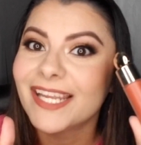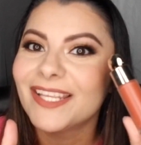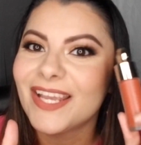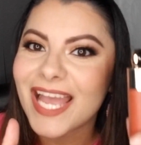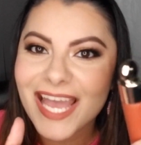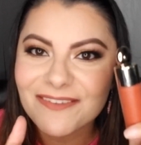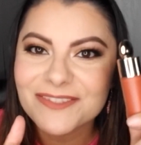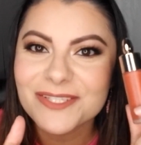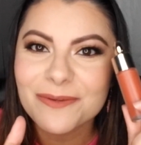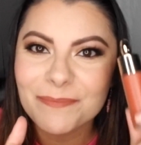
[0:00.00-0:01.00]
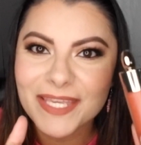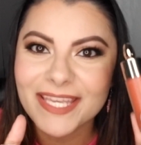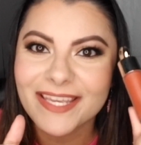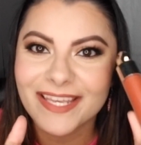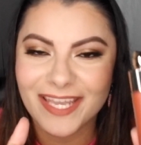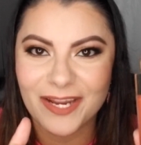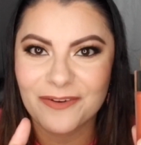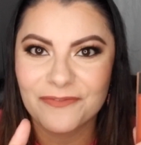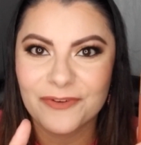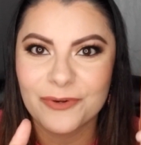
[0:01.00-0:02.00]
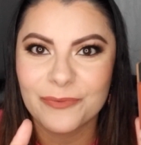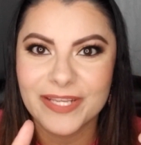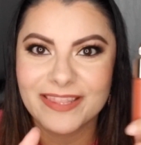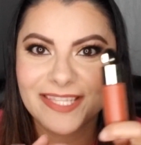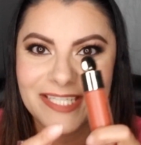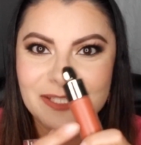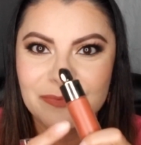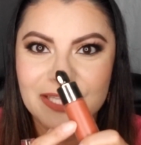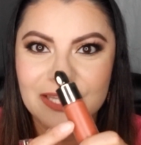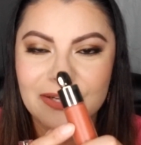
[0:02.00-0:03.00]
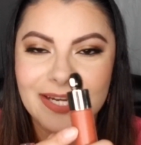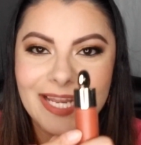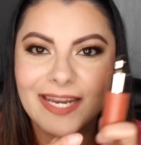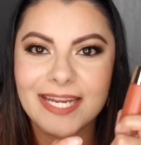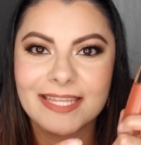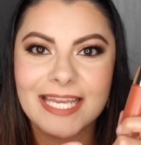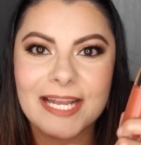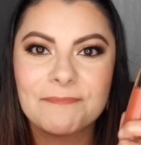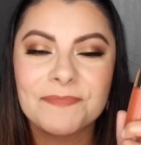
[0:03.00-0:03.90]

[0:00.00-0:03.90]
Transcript: You have to be careful with this one though. I like that